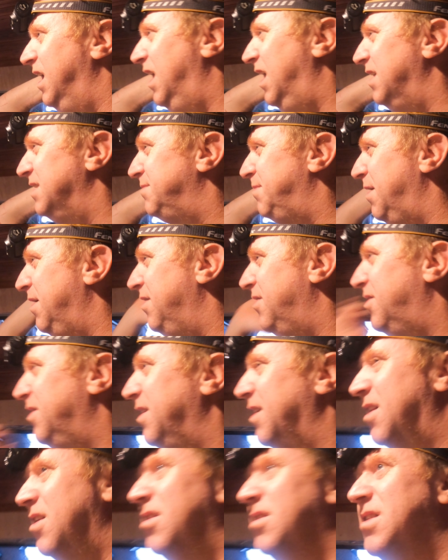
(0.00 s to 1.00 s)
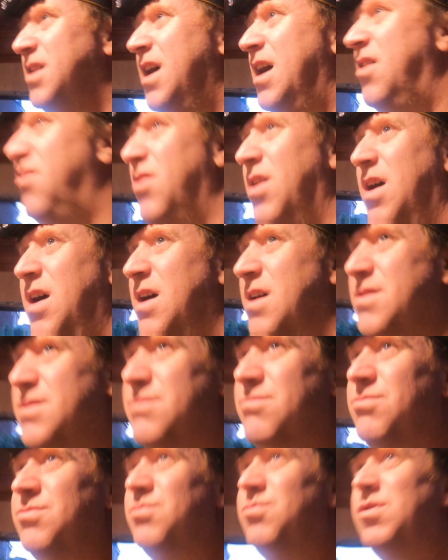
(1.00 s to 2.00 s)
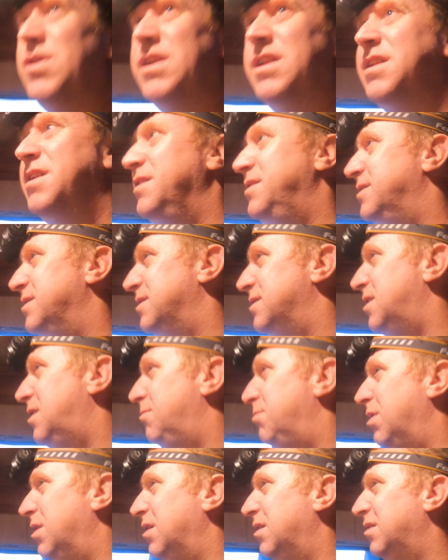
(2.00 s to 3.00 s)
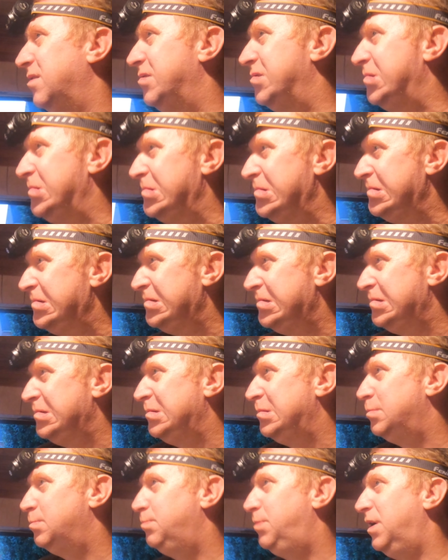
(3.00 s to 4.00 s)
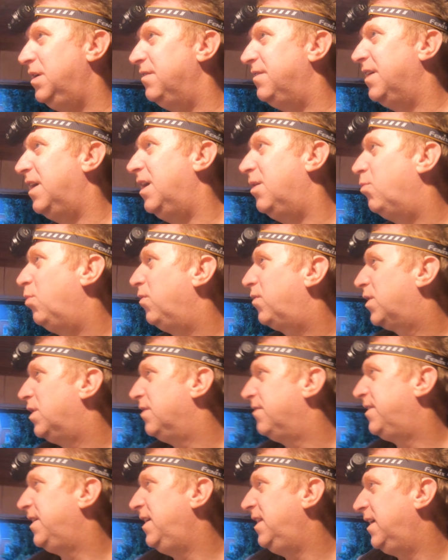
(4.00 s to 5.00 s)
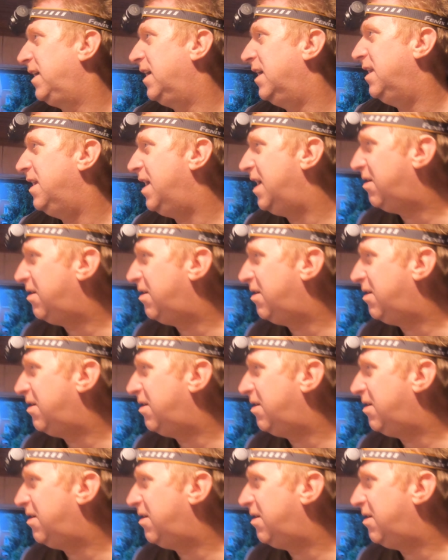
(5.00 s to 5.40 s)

Uh, it's about nine o'clock now. Uh, we really need to stop. But uh, we've got the ceiling in